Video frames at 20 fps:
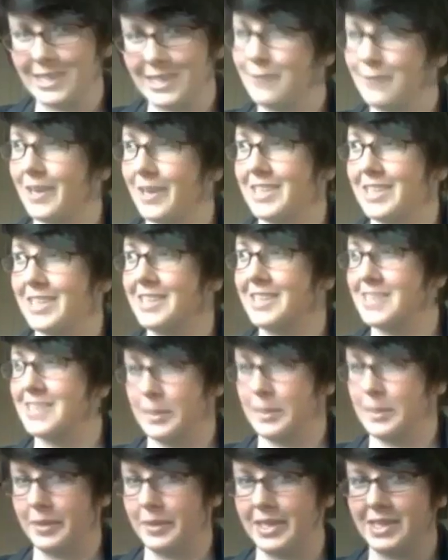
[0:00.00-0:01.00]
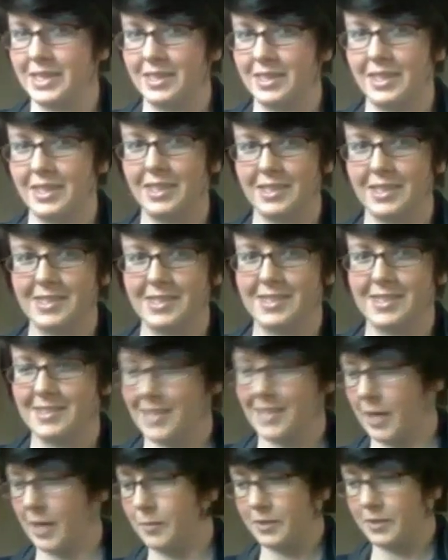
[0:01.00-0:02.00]
You find out someone is
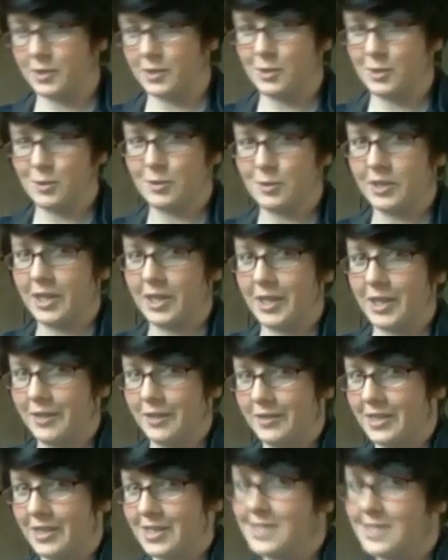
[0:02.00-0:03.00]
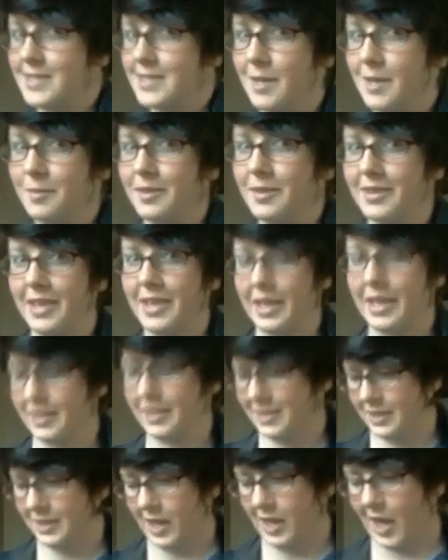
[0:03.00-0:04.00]
someone's true love, and it's someone
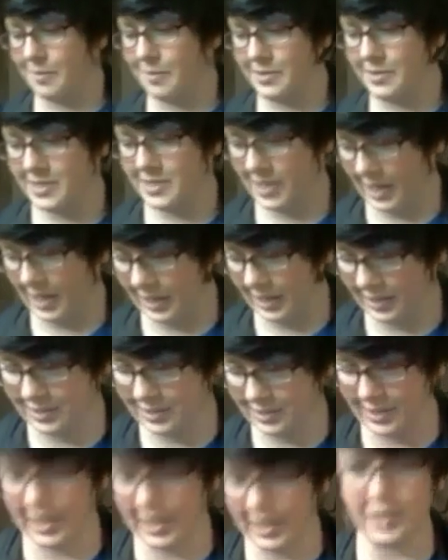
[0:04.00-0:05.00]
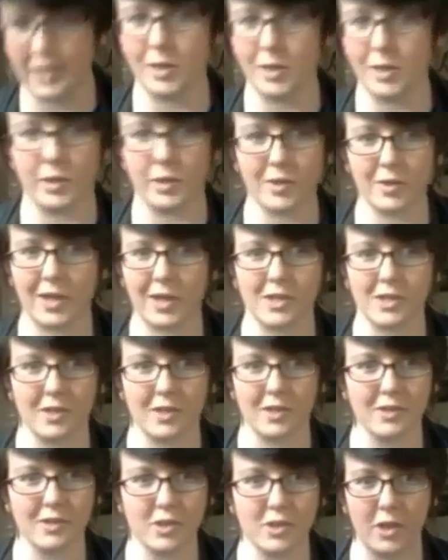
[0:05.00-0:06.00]
that I'm sad because they had no interaction
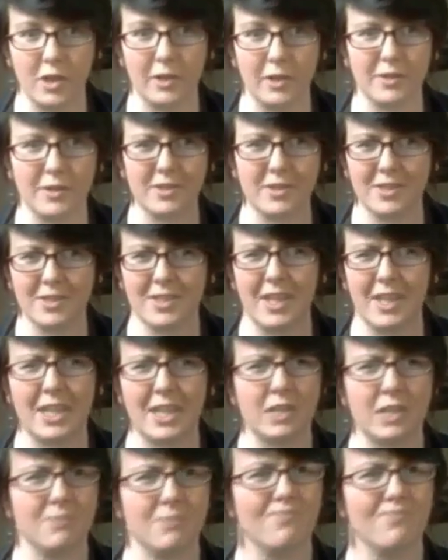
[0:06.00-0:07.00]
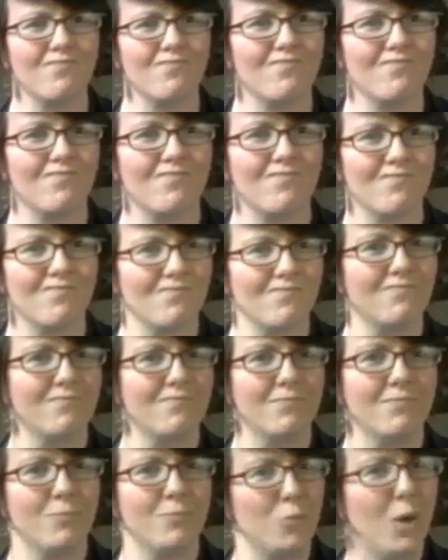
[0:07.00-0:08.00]
on the show, and I was just like,
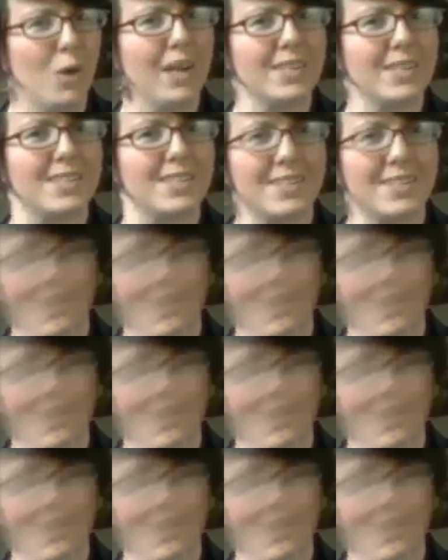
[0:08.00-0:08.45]
what?